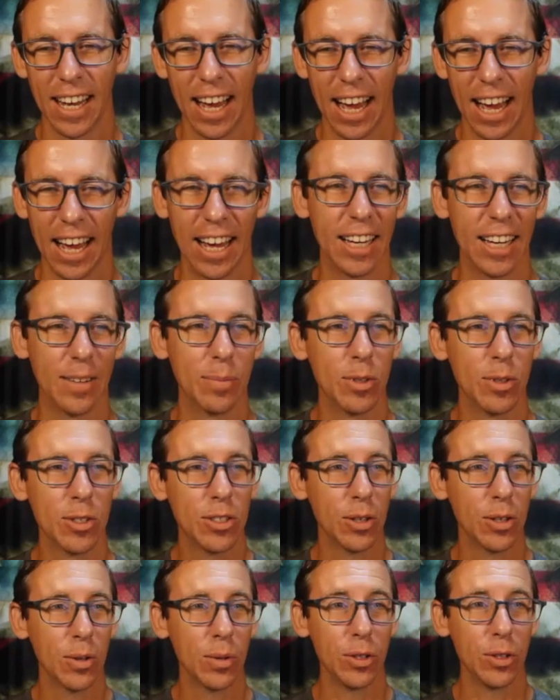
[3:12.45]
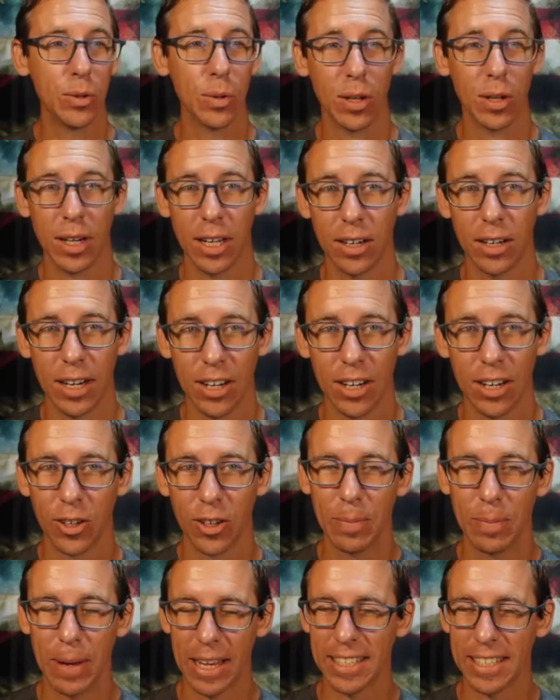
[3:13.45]
um, so you are an
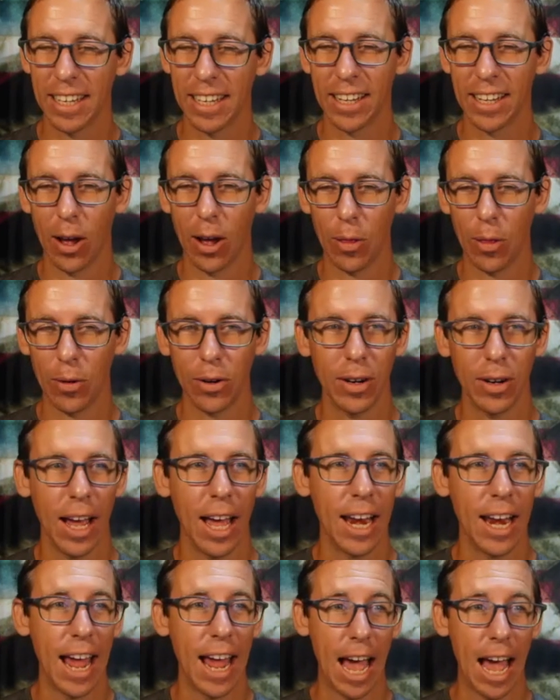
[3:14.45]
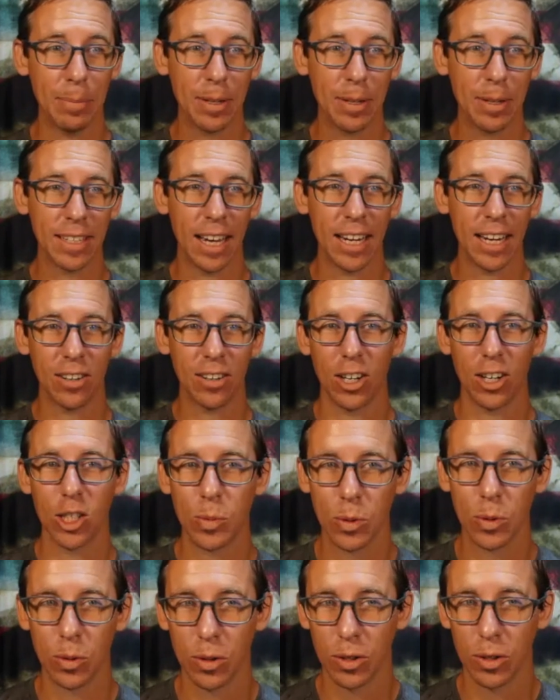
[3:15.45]
international best-selling author, an app designer,
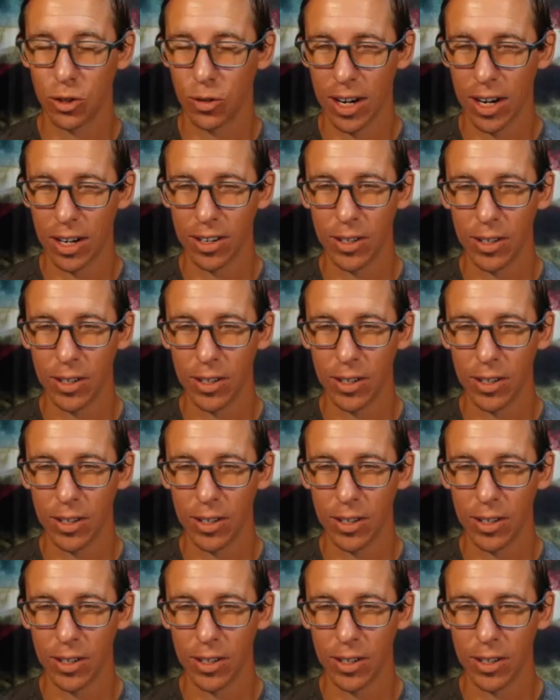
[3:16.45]
entrepreneur, trainer.